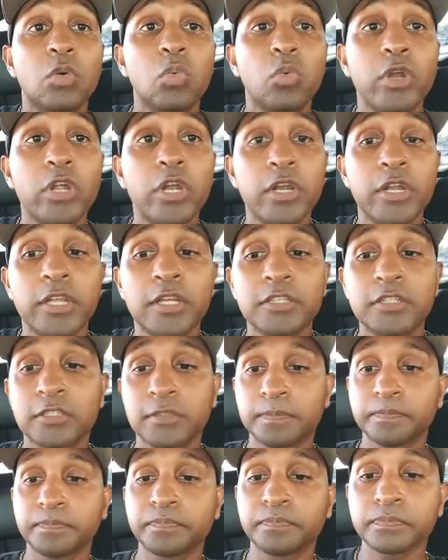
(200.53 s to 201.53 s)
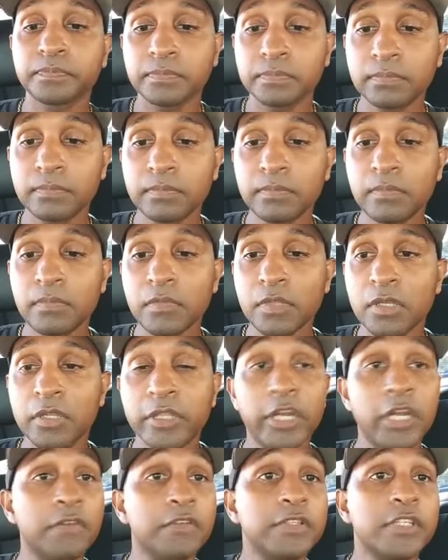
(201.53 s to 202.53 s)
awareness
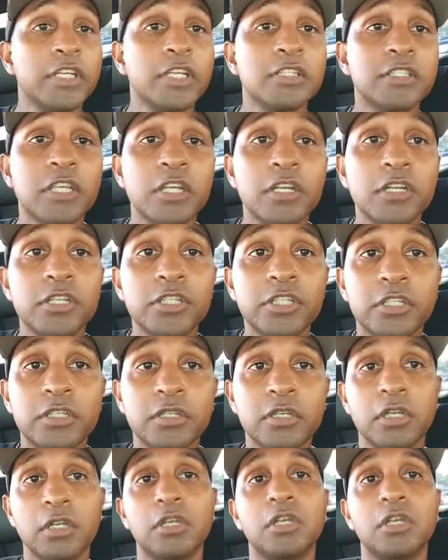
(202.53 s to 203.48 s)
that everything is energy.